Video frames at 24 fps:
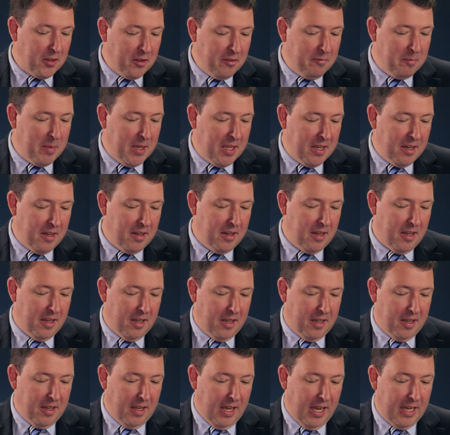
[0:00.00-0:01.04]
you've been
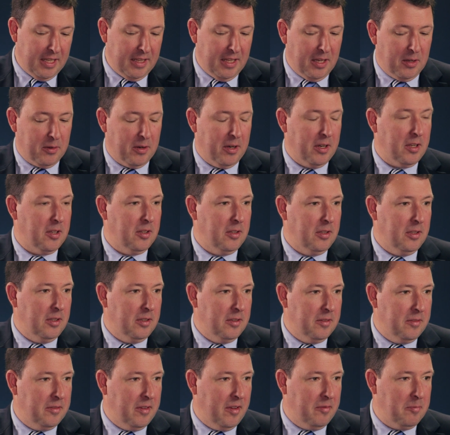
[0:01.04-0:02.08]
uh, highly critical
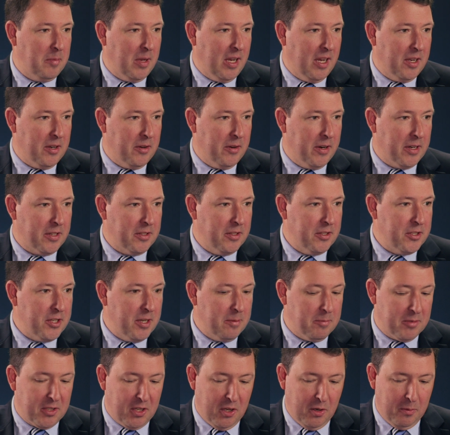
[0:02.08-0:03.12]
of FBI Director
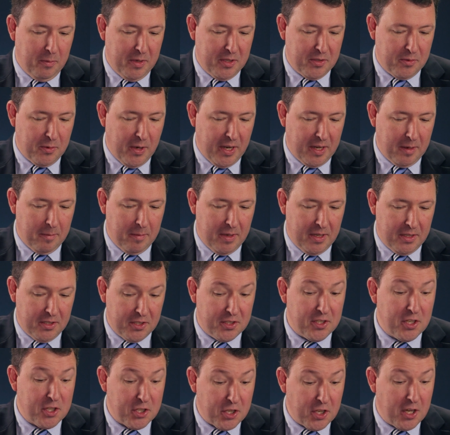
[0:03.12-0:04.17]
James Comey's recommend,
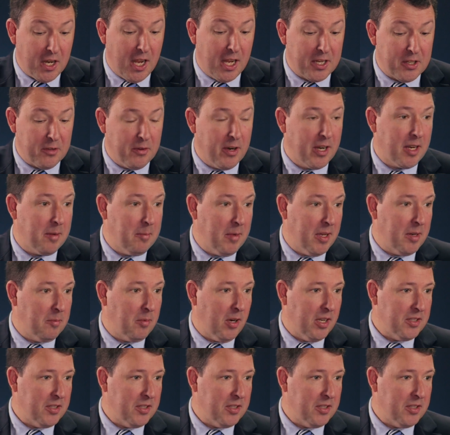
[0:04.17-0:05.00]
decision not to recommend